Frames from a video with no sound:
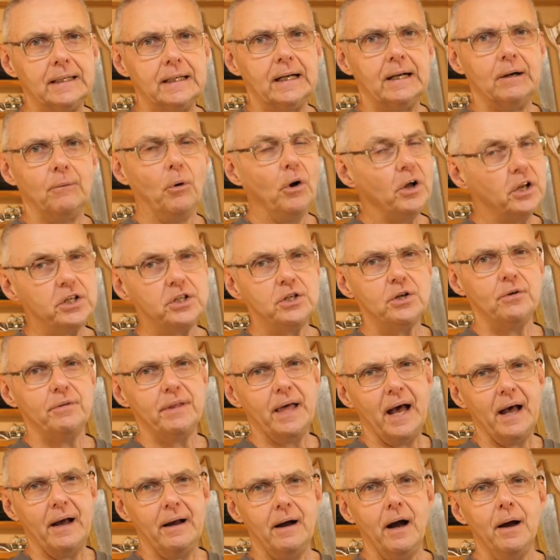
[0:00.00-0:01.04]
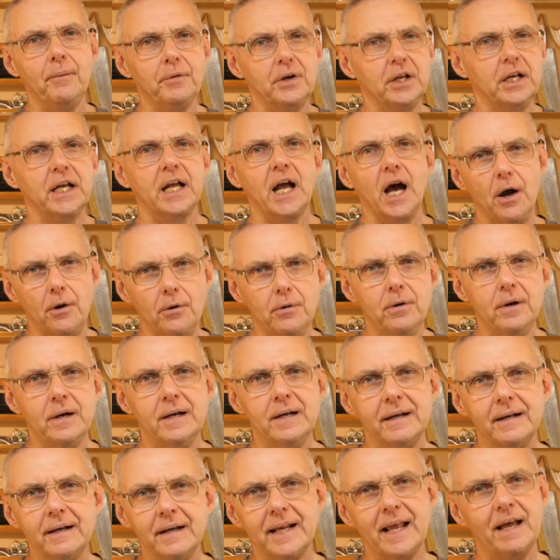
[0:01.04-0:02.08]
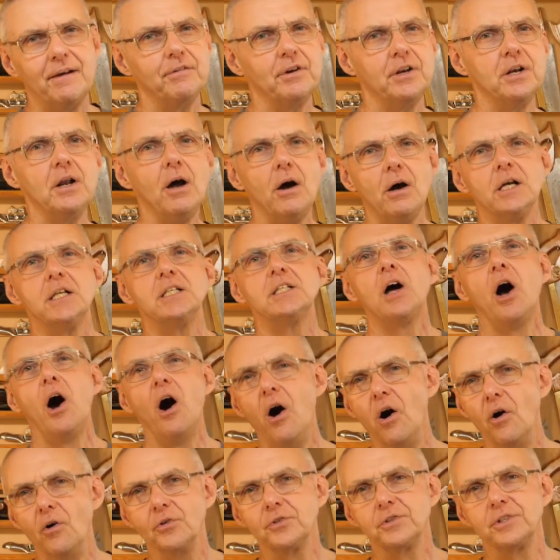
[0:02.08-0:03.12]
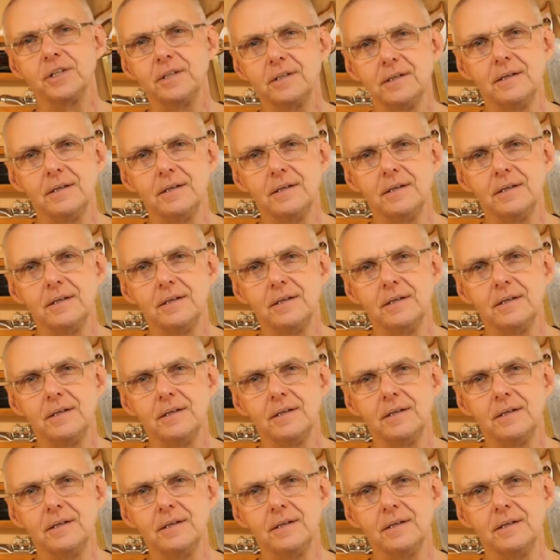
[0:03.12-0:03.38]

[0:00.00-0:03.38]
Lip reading: While you do that, I'm going to go and have a nice hot